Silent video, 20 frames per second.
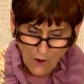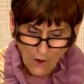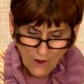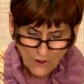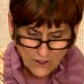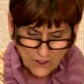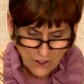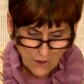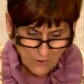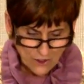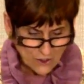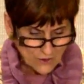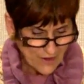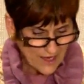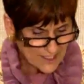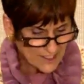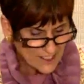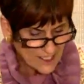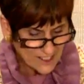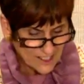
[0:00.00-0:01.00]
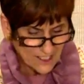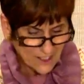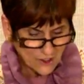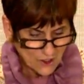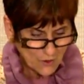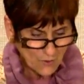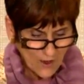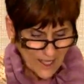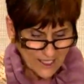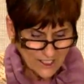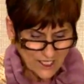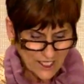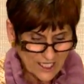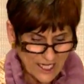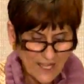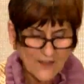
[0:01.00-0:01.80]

also address the situation